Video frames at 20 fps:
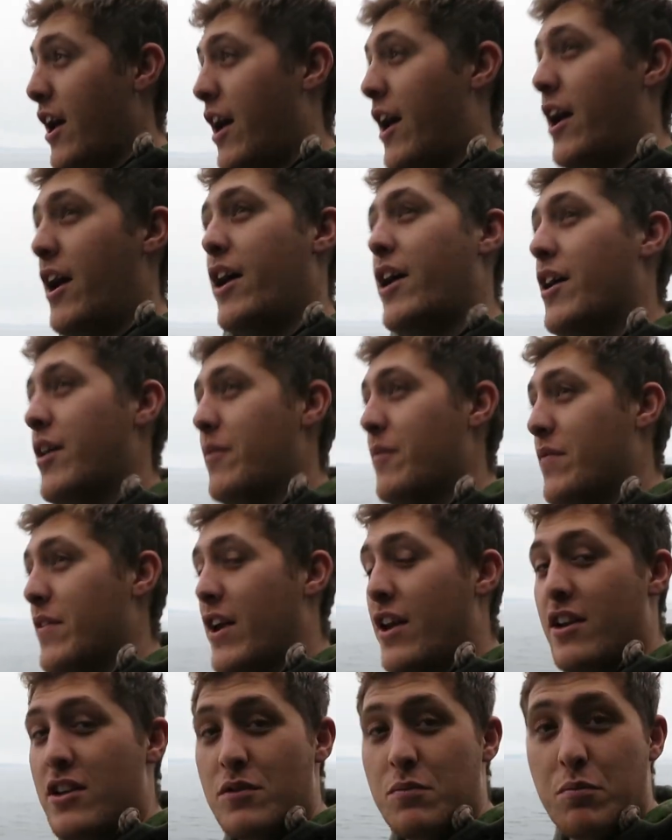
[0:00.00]
um,
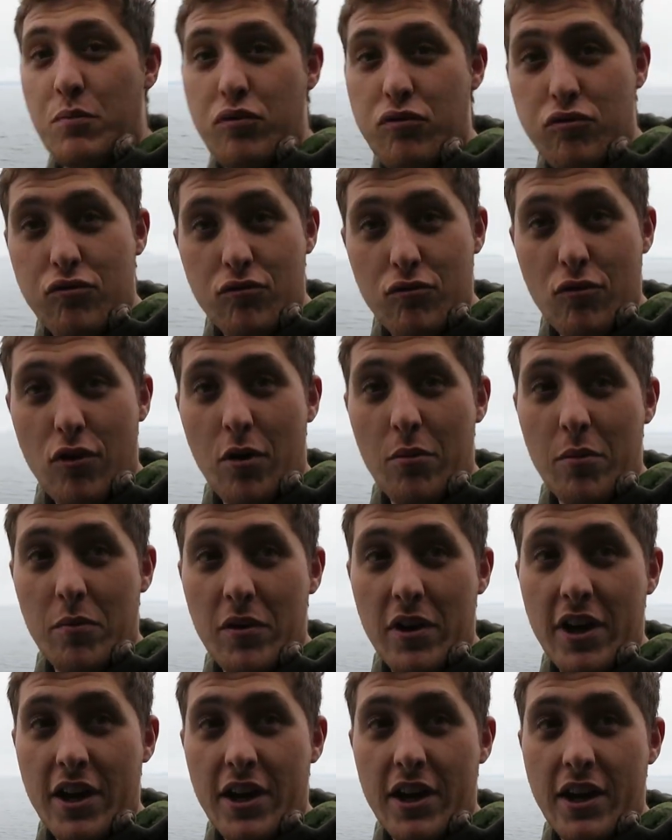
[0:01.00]
that it's
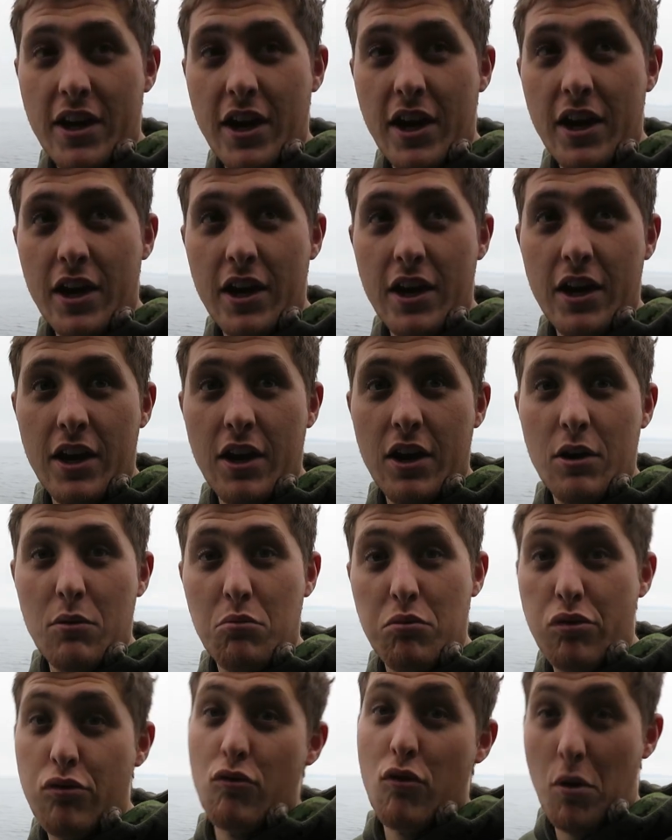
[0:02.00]
probably
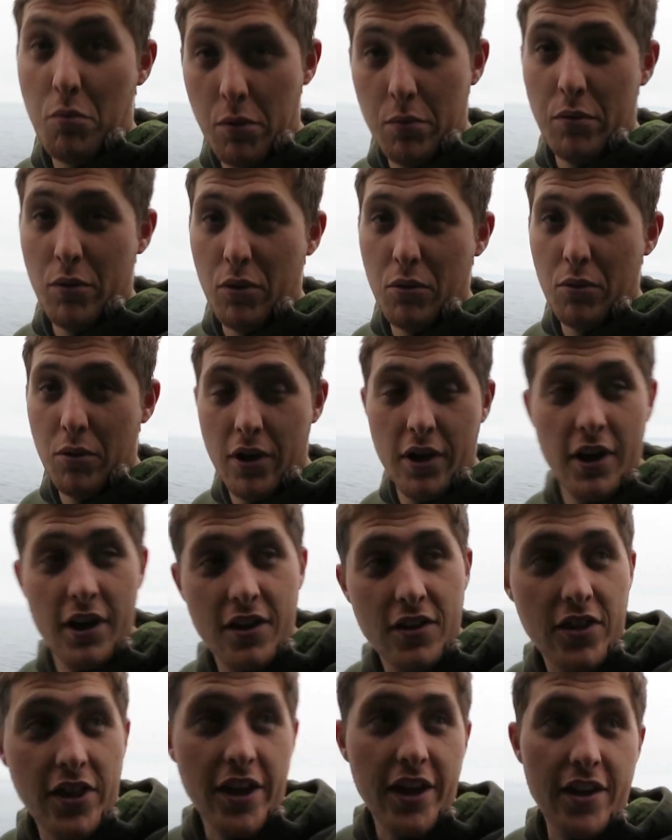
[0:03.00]
probable
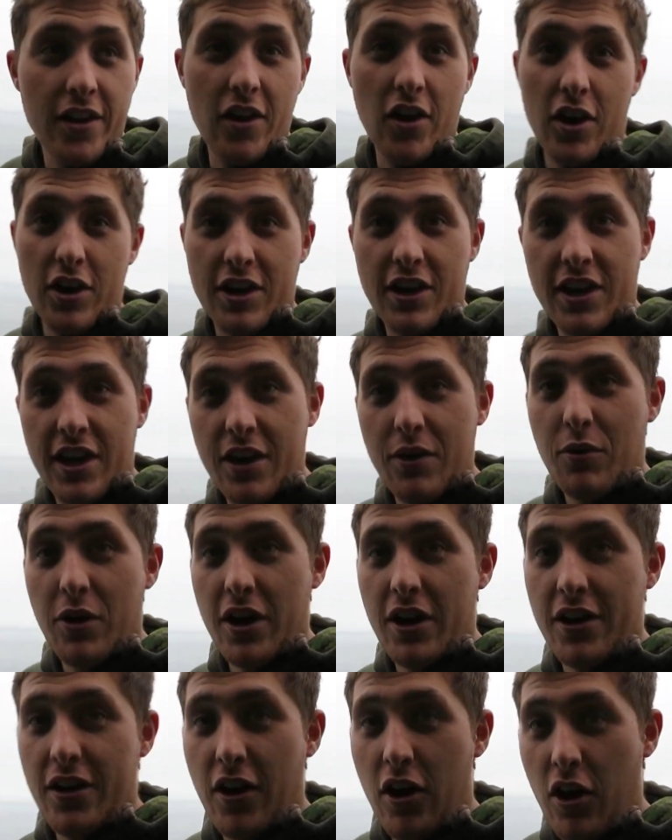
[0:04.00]
that I can get
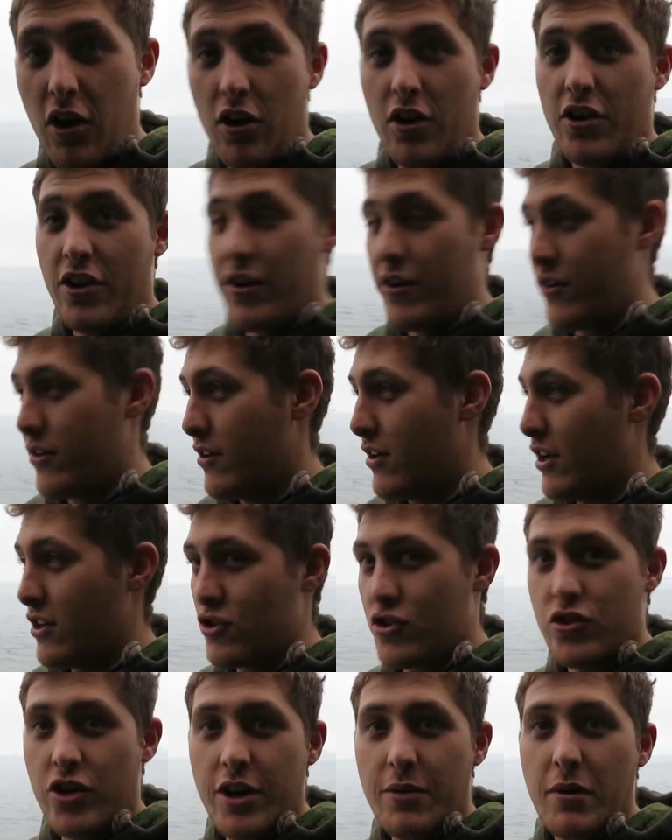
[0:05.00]
one on a
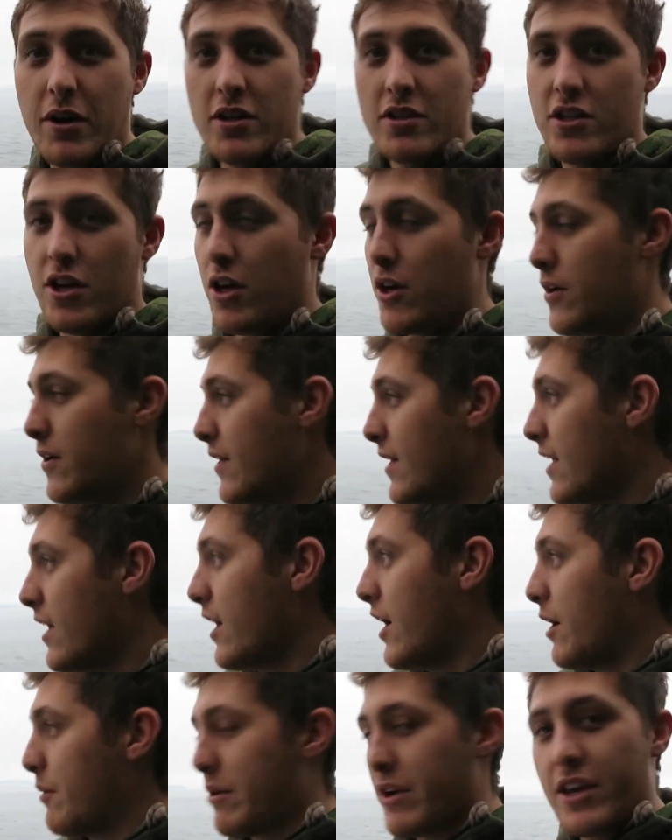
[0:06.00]
streamer so
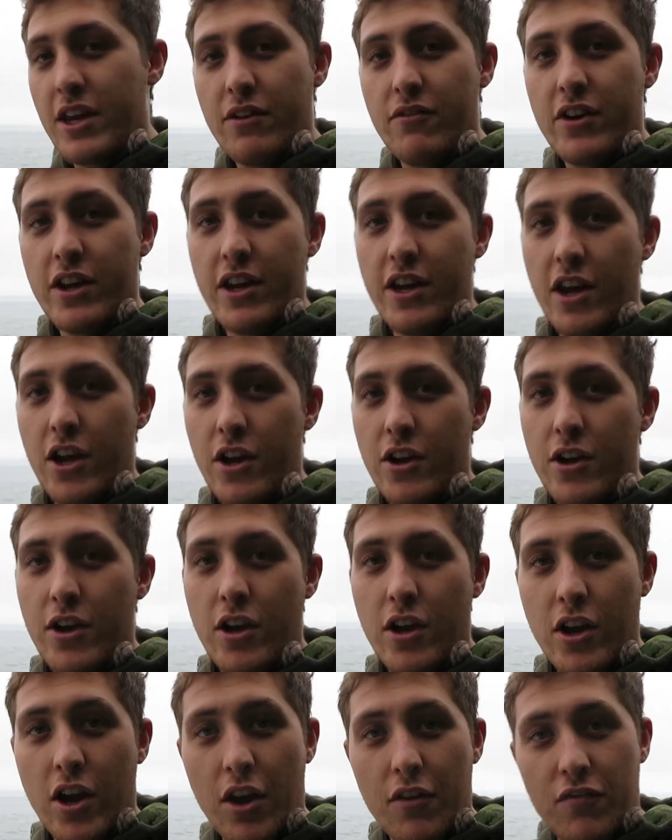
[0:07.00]
I'm gonna give it a go
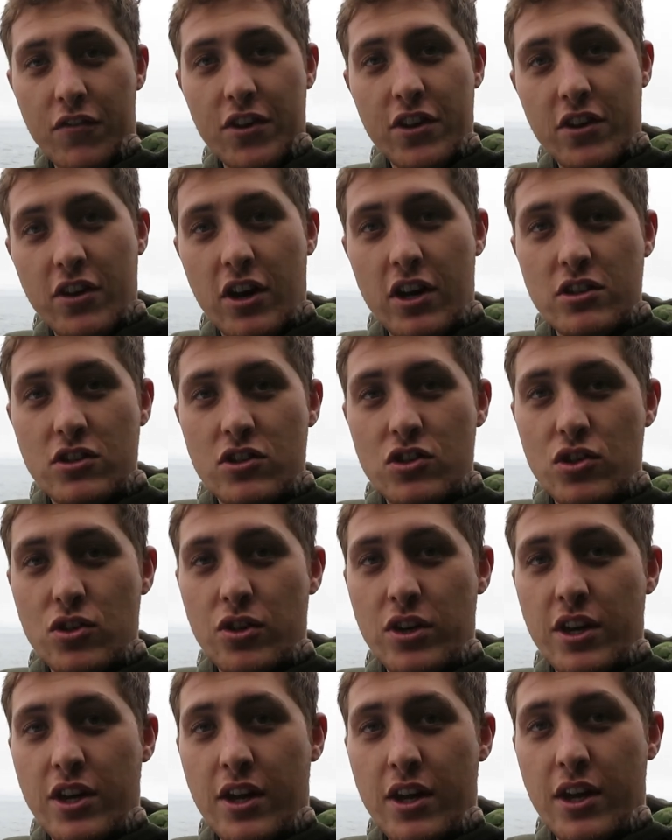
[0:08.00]
hopefully you guys
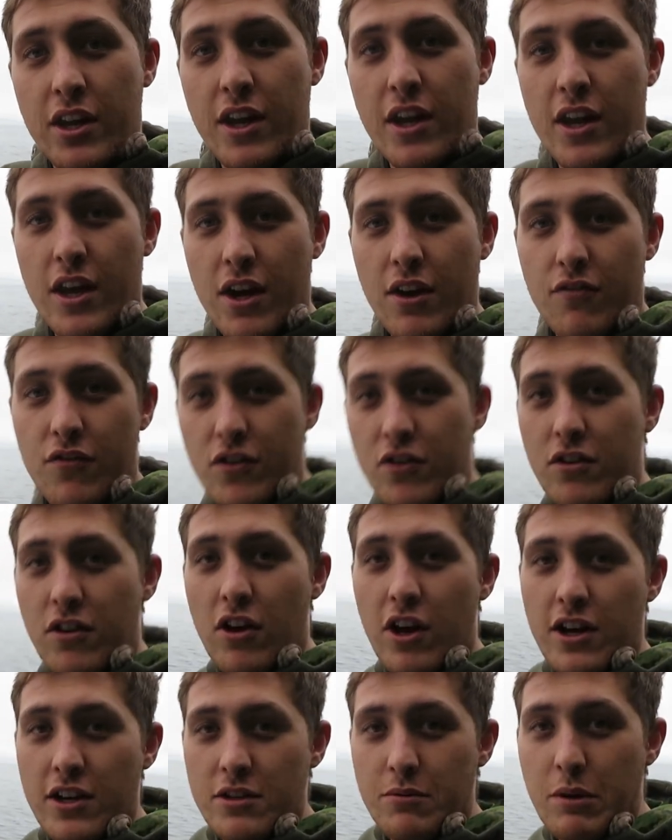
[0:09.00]
enjoy if you'd
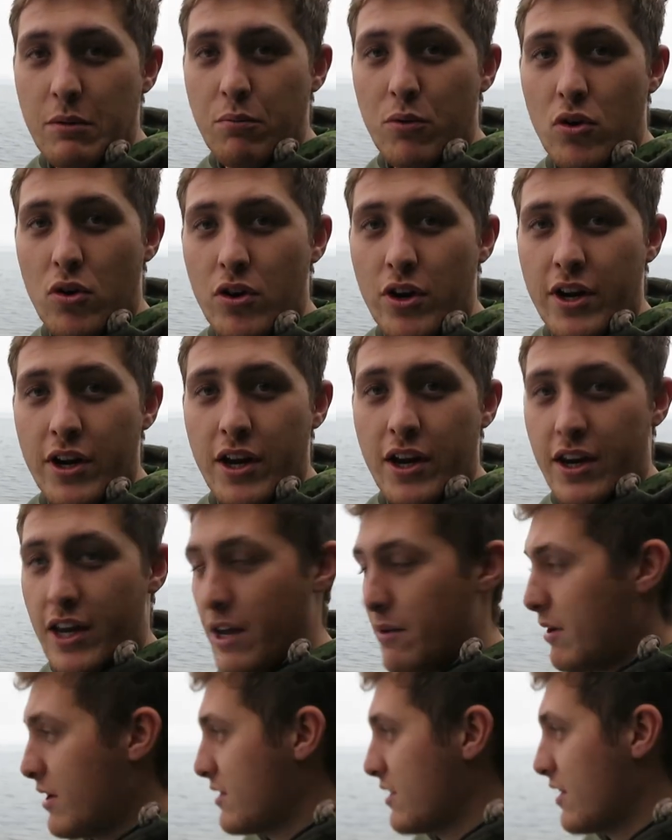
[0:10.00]
like to be boring and
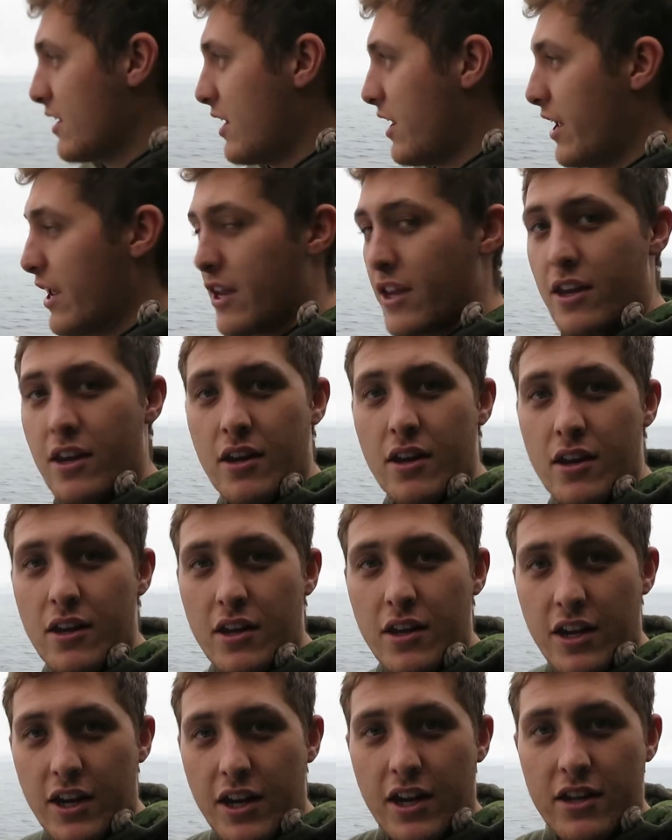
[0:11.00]
come out to the lake
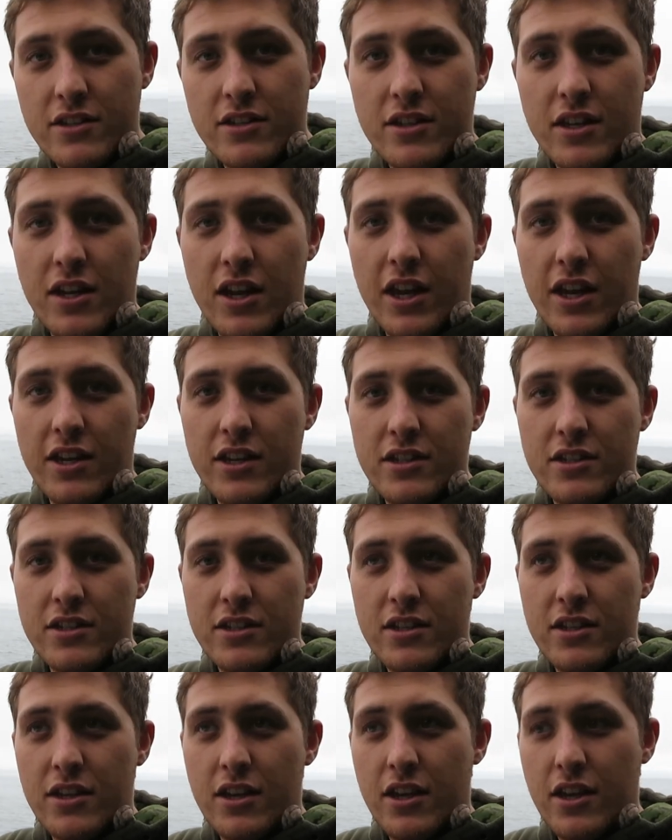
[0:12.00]
get out to the
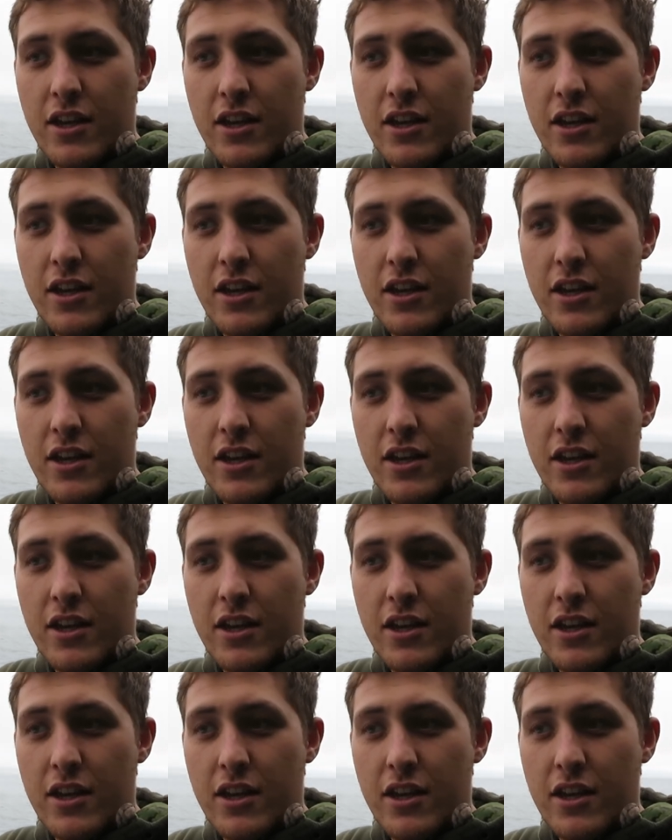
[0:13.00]
lakes,